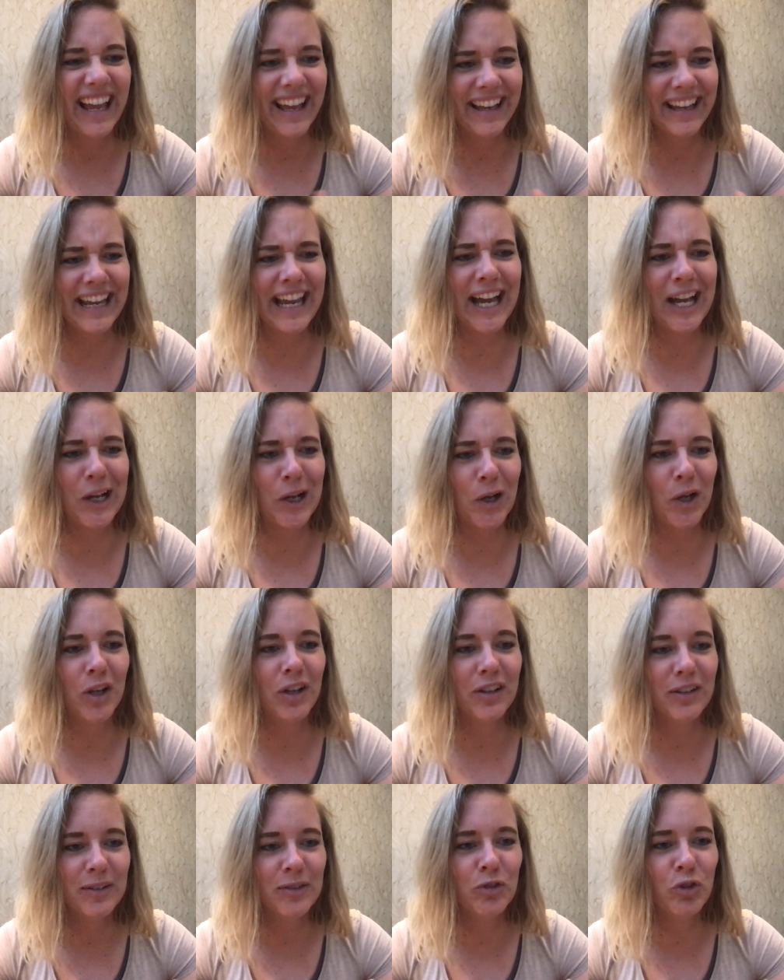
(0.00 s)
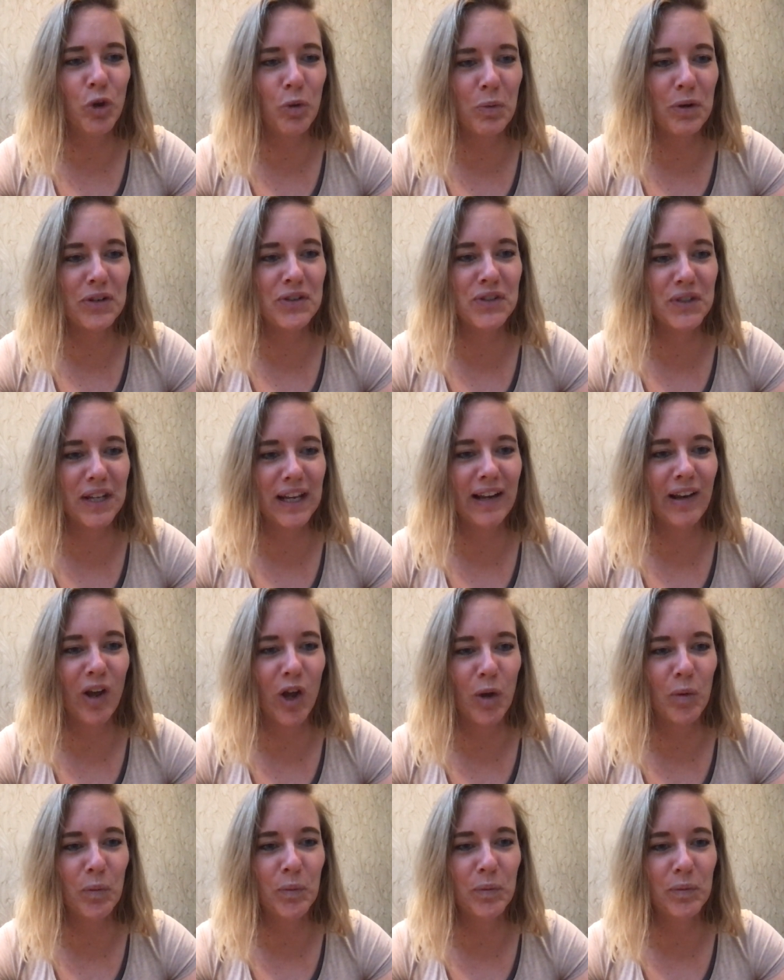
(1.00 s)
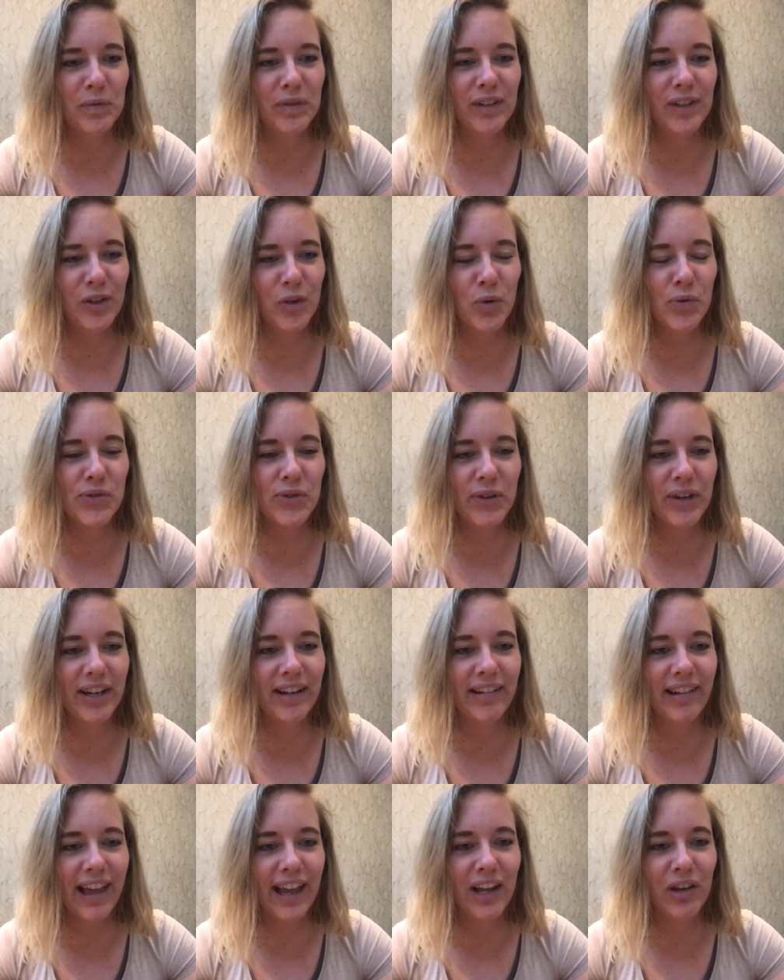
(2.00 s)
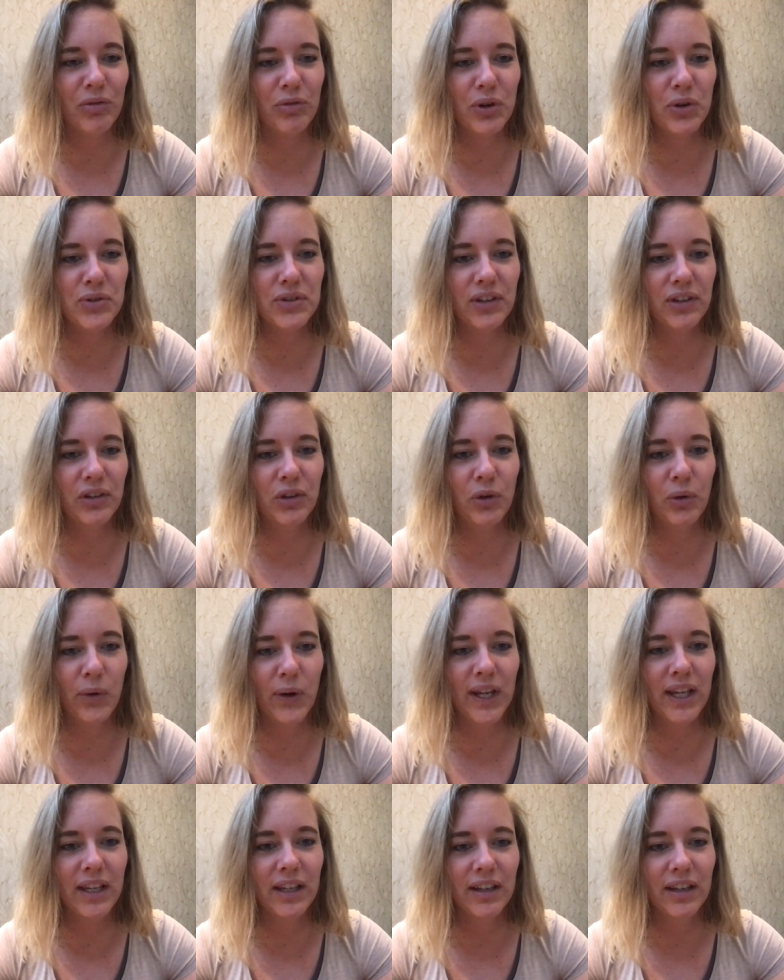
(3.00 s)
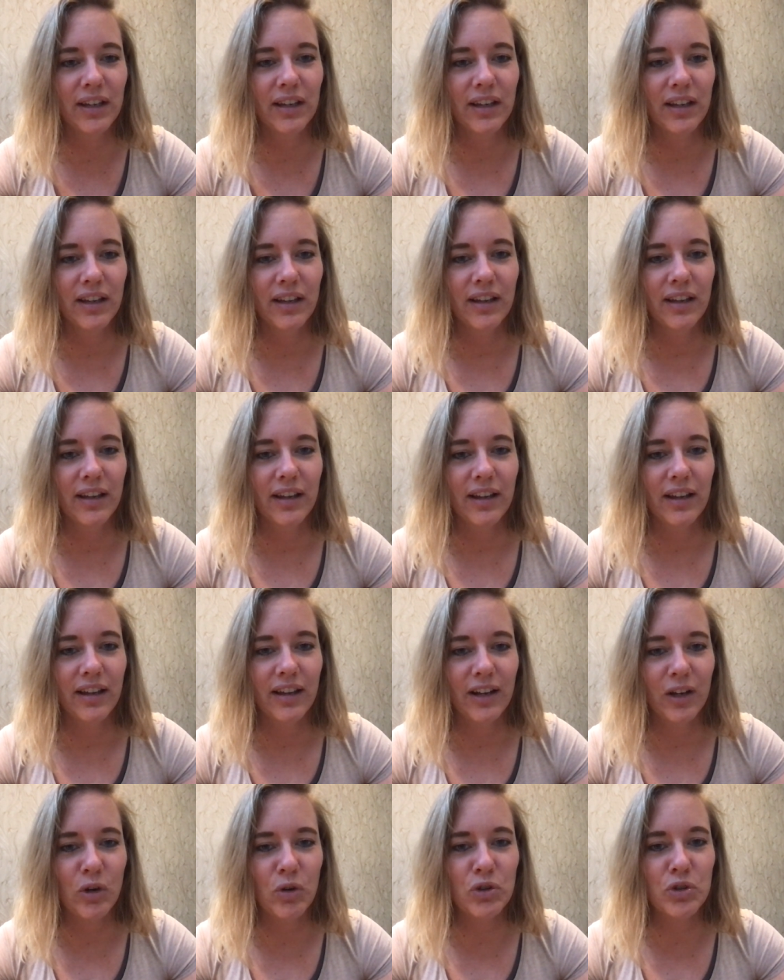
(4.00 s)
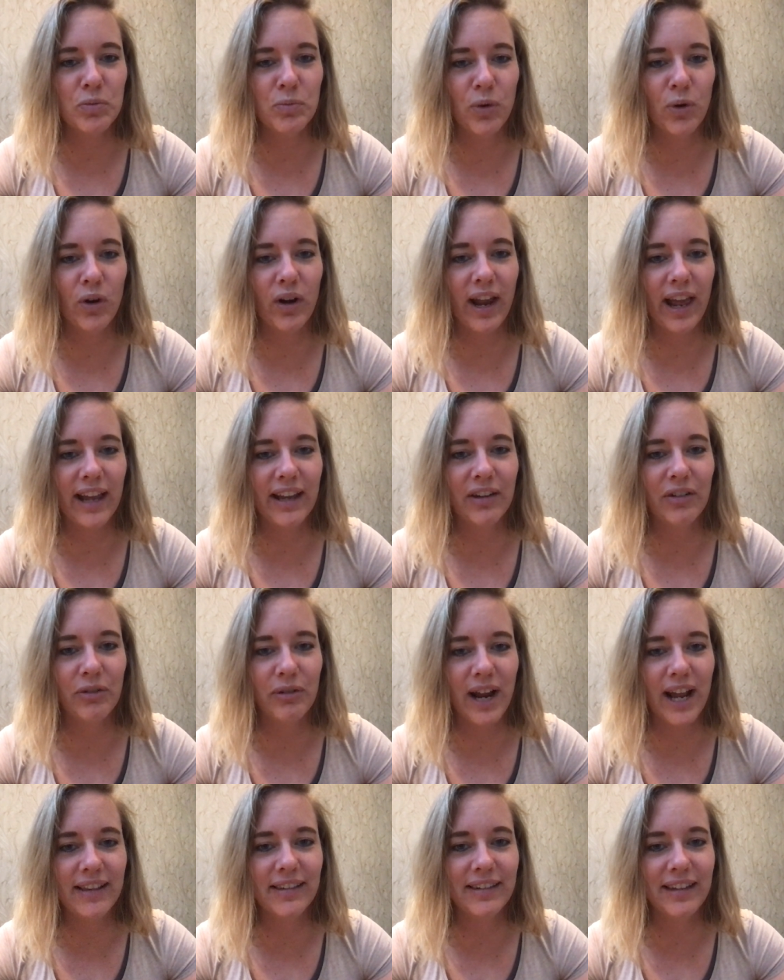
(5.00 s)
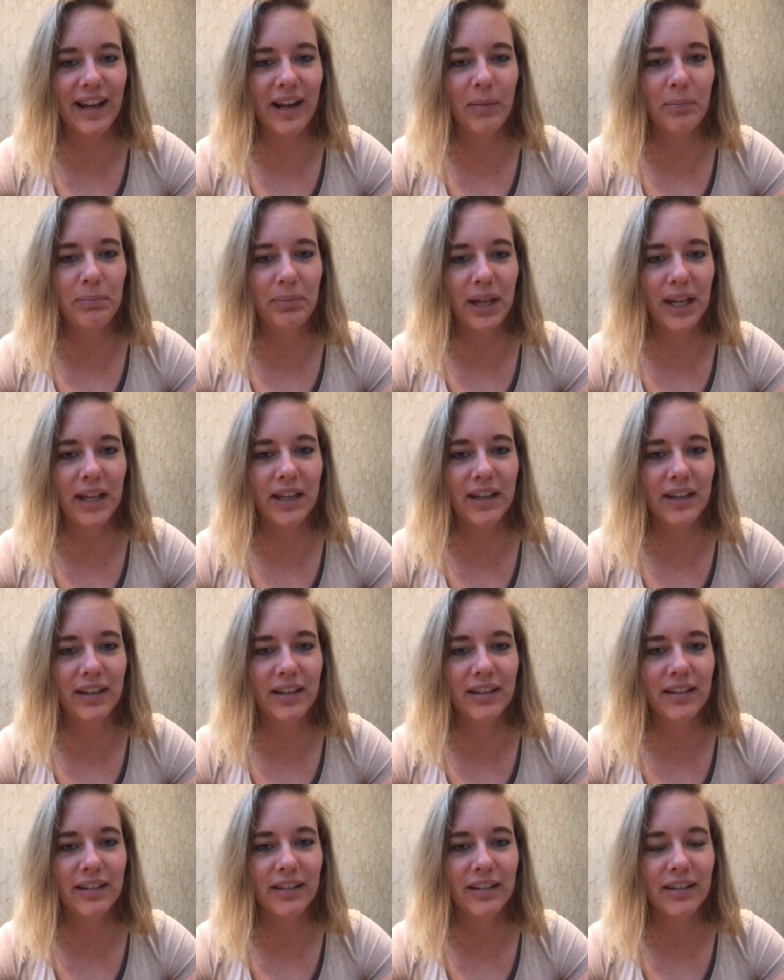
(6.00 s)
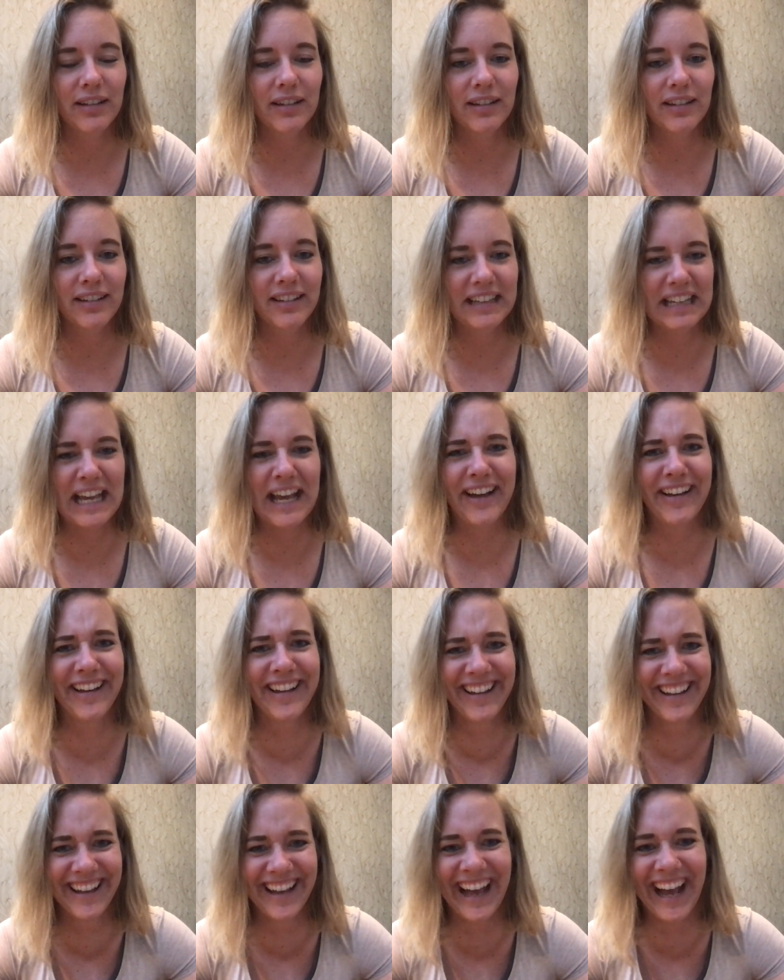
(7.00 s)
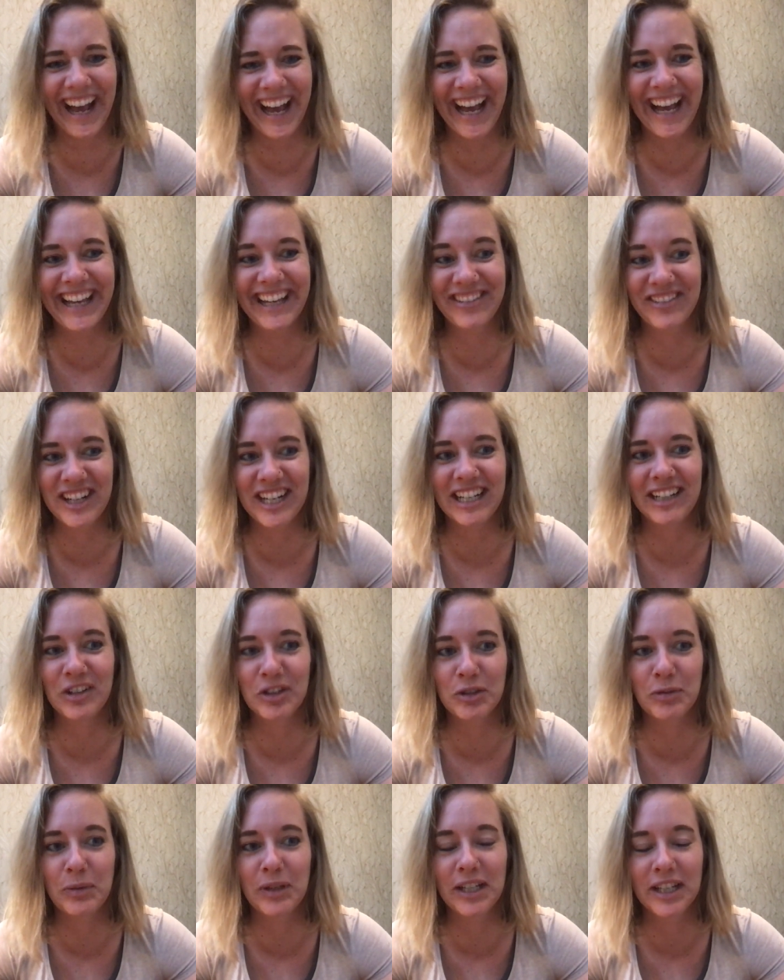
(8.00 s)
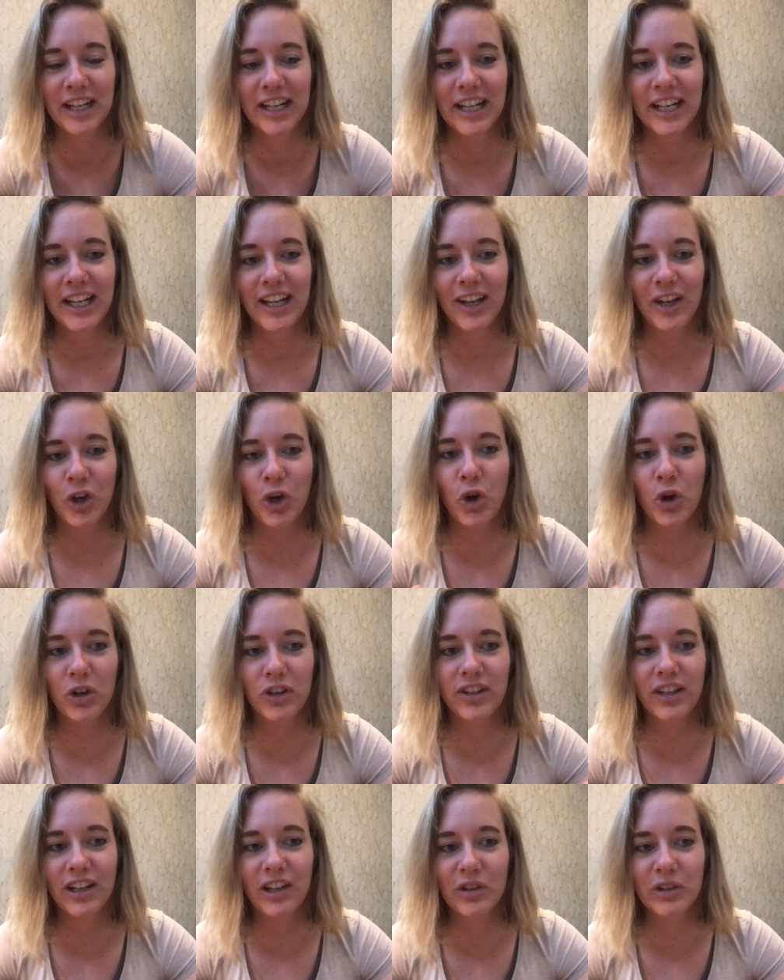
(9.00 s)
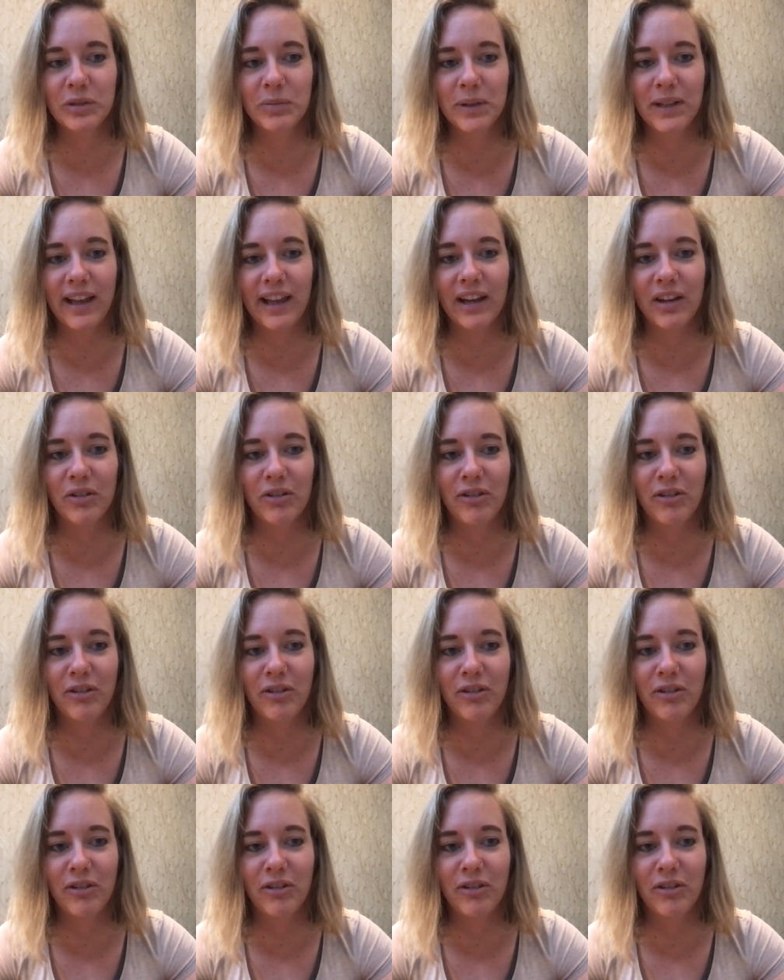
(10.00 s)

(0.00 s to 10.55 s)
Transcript: Yeah. Thomas Gillum, he also didn't like roasted cuy. Looks more like a rat than a pig. Yeah, I agree. It looks a bit cooked. It looks a bit like a